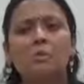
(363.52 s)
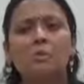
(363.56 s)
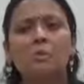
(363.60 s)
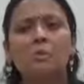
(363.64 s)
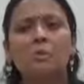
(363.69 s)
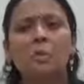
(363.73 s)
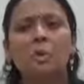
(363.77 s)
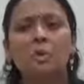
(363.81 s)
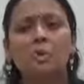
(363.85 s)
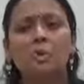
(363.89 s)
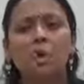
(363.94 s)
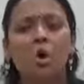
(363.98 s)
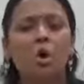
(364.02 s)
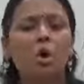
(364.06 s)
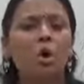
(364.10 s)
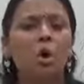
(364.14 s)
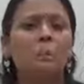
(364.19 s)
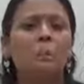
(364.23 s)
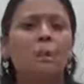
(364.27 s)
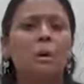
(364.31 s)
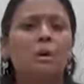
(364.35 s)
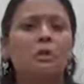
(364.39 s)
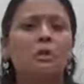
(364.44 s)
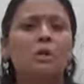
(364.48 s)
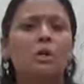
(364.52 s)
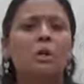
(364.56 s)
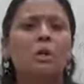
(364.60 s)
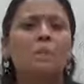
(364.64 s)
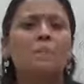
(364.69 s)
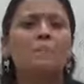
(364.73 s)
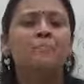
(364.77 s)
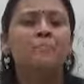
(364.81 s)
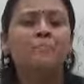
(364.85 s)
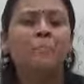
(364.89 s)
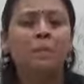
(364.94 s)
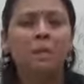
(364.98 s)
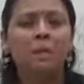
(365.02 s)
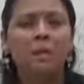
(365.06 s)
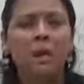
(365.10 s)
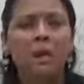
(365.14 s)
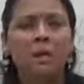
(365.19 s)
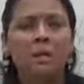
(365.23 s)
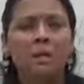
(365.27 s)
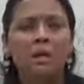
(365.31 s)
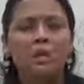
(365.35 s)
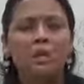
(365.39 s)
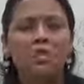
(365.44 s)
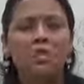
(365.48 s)
you talk about the
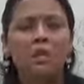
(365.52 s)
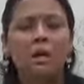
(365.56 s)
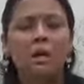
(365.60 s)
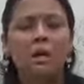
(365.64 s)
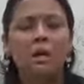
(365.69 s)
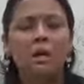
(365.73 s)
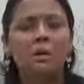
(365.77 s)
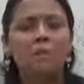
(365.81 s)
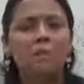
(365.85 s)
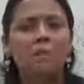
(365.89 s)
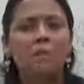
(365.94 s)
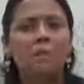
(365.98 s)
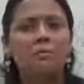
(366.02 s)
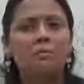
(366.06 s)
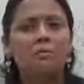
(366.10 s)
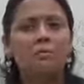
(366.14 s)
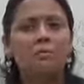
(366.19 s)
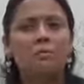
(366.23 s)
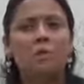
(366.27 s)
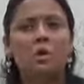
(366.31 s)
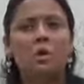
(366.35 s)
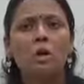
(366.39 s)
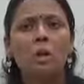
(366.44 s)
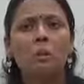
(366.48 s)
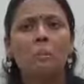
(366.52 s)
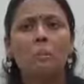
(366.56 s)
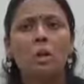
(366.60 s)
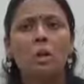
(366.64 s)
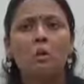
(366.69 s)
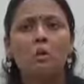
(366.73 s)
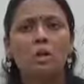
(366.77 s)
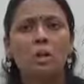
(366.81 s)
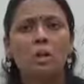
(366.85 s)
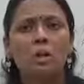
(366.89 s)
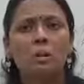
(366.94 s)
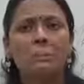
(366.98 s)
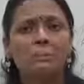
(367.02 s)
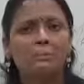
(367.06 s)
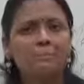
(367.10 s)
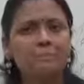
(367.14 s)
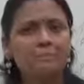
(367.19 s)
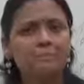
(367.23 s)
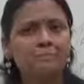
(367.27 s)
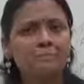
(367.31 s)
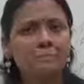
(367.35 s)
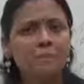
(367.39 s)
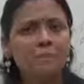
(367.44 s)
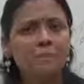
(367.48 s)
market share, if you talk about
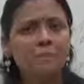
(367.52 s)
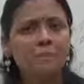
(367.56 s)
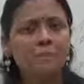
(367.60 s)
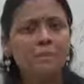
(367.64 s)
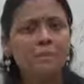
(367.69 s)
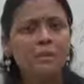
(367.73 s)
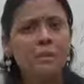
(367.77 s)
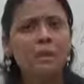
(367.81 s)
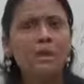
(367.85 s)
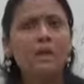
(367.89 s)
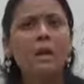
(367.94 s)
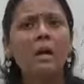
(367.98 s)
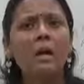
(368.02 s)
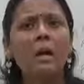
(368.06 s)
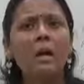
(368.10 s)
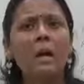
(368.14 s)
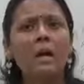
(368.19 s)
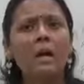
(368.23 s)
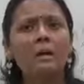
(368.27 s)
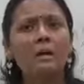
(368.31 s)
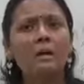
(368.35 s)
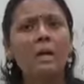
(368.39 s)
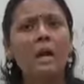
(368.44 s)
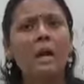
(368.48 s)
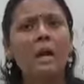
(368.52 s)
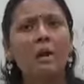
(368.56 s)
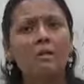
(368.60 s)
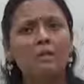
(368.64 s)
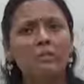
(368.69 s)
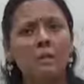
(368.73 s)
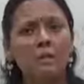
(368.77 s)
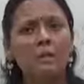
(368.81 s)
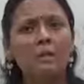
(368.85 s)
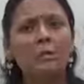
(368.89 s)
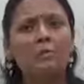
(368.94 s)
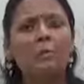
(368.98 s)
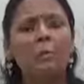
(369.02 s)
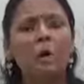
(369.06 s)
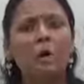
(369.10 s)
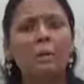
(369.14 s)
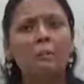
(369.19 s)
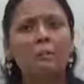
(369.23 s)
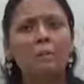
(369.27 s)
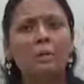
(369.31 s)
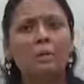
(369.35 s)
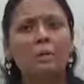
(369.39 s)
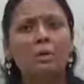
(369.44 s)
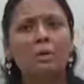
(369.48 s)
the area of any
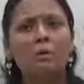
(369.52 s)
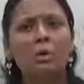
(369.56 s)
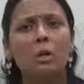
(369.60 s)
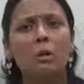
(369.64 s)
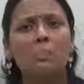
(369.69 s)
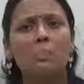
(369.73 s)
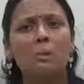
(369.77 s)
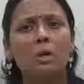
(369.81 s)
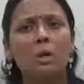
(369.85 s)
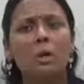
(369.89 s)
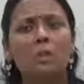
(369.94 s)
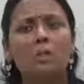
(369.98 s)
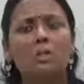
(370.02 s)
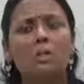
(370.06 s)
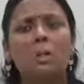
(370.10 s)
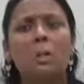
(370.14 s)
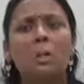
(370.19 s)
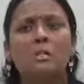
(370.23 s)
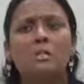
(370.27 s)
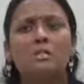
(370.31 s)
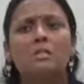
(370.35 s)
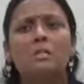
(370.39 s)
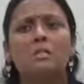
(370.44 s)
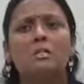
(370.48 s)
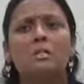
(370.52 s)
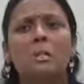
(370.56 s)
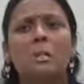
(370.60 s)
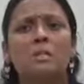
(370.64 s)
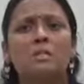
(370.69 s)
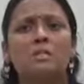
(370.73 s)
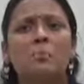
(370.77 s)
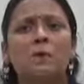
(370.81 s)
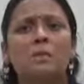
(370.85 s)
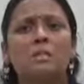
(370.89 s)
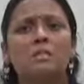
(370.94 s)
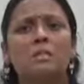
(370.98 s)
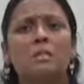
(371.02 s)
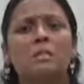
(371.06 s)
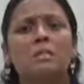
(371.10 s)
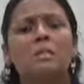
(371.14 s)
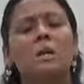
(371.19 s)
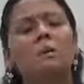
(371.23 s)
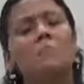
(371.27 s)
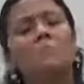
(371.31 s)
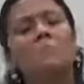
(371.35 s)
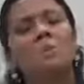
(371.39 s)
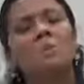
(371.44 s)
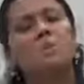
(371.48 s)
one particular product, yes, this XYZ
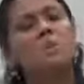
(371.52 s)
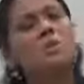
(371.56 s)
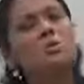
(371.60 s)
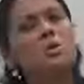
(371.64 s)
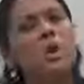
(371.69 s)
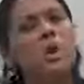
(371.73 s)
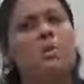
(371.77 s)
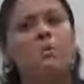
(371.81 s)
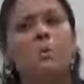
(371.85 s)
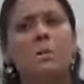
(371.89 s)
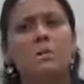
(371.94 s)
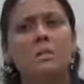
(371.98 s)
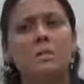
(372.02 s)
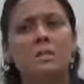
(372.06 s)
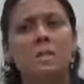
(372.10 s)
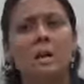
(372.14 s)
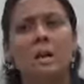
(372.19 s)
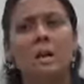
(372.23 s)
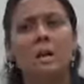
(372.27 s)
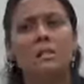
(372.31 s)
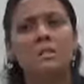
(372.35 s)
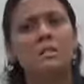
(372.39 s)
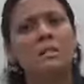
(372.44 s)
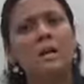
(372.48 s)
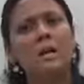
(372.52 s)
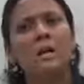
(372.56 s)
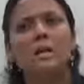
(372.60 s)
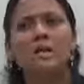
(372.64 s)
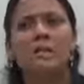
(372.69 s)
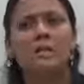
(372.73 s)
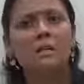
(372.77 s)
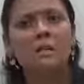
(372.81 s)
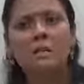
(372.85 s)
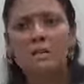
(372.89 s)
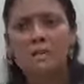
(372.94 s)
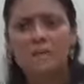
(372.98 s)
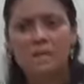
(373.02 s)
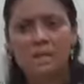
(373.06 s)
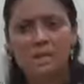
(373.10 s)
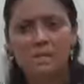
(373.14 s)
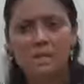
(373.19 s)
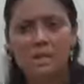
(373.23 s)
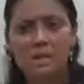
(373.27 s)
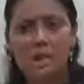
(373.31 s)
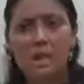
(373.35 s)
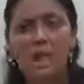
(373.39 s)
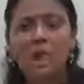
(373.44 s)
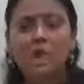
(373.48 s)
company is always there and they are the
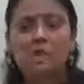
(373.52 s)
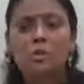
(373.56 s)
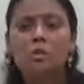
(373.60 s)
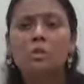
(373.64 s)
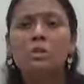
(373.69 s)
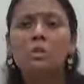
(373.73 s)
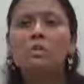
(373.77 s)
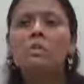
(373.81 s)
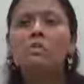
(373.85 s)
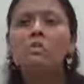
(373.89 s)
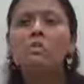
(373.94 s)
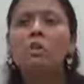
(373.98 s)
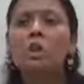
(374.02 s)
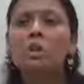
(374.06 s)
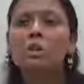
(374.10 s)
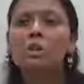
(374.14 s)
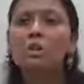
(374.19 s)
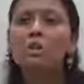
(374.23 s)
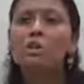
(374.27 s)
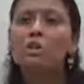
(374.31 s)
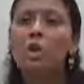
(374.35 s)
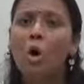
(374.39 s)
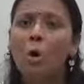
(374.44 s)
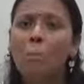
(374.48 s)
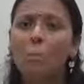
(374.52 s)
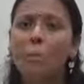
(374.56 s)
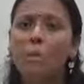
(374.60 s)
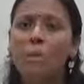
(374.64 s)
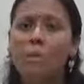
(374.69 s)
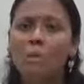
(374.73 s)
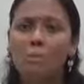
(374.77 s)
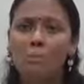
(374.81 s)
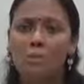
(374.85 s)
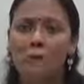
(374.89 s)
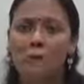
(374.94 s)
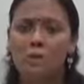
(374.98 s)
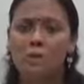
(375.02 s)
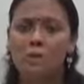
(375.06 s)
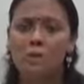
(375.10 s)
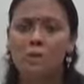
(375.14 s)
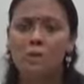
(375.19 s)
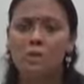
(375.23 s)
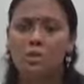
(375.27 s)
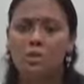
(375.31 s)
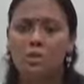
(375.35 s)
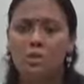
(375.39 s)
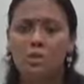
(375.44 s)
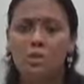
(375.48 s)
leaders. So this is called the dominant price
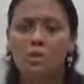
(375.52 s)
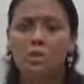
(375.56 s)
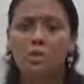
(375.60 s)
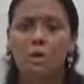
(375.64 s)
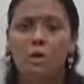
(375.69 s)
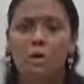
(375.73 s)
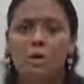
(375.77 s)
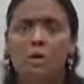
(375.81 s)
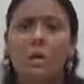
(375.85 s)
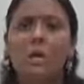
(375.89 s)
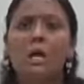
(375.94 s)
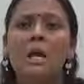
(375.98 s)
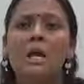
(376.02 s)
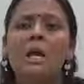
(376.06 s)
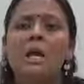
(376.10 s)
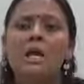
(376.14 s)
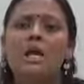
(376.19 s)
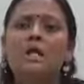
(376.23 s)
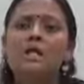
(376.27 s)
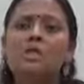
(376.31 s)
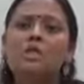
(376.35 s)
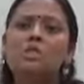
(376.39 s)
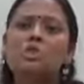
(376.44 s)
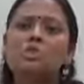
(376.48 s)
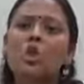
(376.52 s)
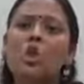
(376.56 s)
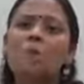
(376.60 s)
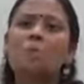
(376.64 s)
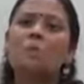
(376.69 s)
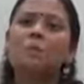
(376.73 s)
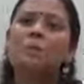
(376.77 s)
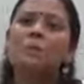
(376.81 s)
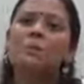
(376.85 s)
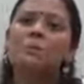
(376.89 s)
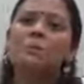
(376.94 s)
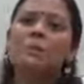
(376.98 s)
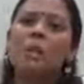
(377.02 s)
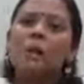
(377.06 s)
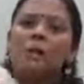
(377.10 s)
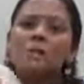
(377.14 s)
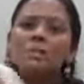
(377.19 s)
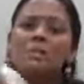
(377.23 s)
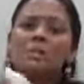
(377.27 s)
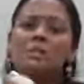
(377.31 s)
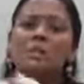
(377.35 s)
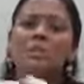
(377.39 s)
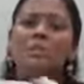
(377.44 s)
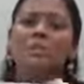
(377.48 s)
leadership model. In this dominant
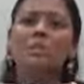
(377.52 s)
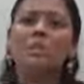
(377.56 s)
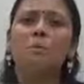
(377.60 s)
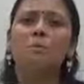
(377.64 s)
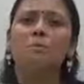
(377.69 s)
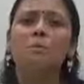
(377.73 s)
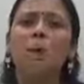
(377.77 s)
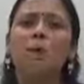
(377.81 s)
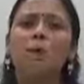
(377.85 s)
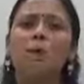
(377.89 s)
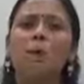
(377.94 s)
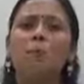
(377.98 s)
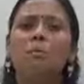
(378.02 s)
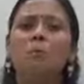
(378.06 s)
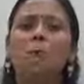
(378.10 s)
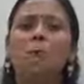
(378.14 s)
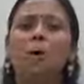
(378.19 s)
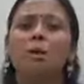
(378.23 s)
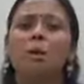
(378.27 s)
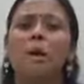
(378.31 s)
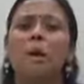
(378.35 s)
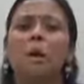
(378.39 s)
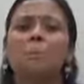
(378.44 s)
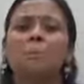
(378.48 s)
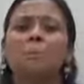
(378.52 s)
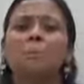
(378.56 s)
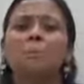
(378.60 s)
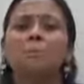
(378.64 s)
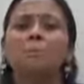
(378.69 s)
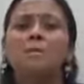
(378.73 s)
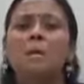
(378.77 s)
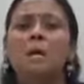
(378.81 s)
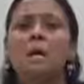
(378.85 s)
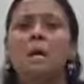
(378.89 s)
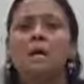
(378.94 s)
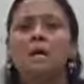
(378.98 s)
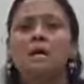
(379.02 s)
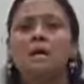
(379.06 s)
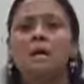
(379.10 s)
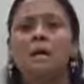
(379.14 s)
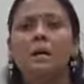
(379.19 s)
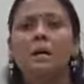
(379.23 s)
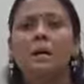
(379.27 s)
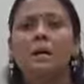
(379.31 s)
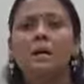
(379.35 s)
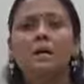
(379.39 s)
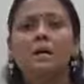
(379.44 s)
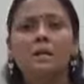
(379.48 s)
price leadership model, what happens,
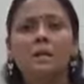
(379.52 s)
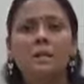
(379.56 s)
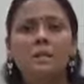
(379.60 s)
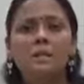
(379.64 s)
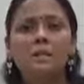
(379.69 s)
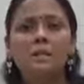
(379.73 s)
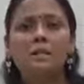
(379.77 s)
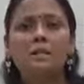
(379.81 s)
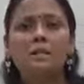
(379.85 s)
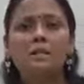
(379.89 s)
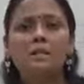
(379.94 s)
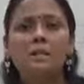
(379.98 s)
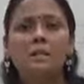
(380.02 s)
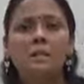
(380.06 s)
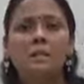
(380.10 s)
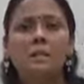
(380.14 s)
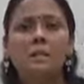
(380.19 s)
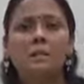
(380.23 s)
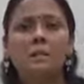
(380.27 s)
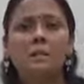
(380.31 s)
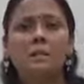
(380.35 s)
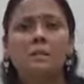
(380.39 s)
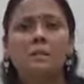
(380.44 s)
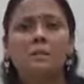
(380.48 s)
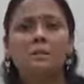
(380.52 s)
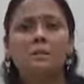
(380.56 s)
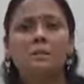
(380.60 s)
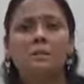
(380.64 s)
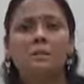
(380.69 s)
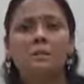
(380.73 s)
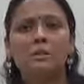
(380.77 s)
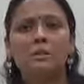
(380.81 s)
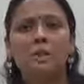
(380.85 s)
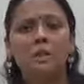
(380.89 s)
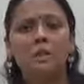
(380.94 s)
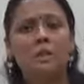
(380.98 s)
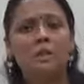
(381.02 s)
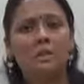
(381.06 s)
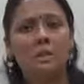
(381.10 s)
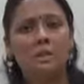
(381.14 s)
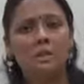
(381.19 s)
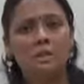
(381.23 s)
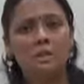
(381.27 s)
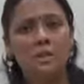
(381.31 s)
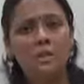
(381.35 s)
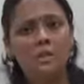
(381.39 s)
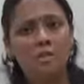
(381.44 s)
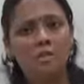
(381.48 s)
the leader,
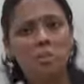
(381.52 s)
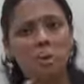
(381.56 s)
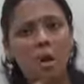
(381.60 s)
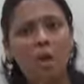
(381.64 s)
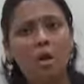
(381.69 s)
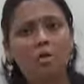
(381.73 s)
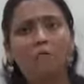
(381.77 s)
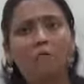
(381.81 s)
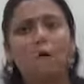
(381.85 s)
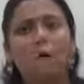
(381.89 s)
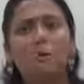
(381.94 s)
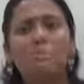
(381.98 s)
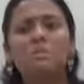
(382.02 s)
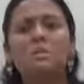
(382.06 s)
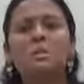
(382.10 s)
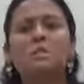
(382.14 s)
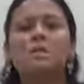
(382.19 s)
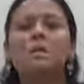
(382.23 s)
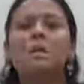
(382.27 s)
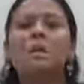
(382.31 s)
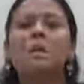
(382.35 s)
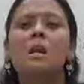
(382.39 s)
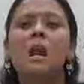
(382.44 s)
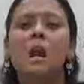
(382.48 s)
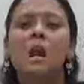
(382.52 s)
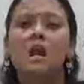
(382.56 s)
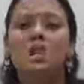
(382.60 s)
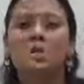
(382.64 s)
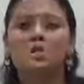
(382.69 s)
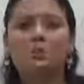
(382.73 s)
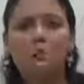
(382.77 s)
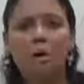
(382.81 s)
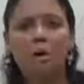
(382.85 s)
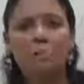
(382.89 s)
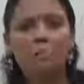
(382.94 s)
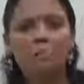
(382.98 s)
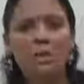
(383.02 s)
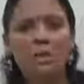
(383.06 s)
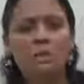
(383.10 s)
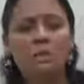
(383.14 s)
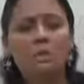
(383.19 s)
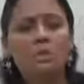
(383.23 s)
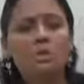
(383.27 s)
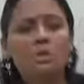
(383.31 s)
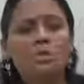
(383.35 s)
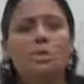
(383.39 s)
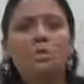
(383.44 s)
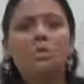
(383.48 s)
the small firms and the large firms are
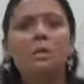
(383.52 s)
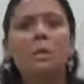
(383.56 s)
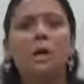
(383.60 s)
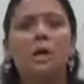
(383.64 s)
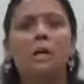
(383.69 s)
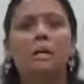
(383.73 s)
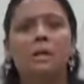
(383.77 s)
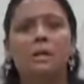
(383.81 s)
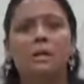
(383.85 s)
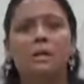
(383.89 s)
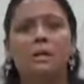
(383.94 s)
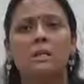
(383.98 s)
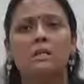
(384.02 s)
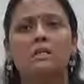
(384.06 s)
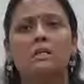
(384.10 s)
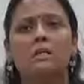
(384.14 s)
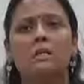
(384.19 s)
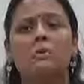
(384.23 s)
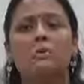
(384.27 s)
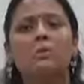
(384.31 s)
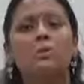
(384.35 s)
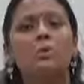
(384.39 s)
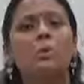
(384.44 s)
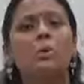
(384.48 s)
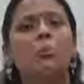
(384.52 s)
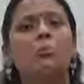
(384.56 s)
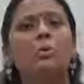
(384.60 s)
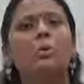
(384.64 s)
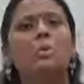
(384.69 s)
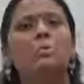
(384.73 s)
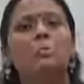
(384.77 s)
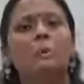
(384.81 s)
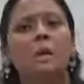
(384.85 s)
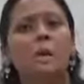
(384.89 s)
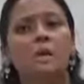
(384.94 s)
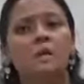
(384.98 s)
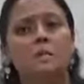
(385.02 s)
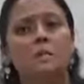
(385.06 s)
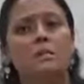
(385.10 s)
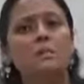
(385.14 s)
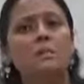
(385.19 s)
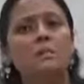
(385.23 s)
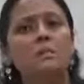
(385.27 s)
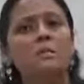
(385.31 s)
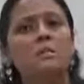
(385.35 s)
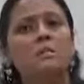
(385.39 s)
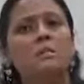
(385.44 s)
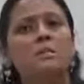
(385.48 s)
the two categories in through which prices
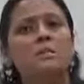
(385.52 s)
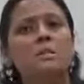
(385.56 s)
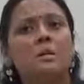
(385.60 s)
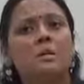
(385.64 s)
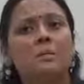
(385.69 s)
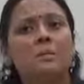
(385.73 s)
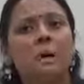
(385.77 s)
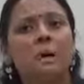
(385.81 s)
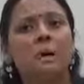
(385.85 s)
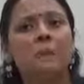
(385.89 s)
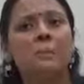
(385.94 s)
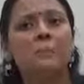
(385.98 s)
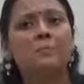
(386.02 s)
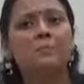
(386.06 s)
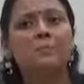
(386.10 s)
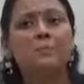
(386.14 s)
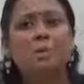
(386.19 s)
is determined.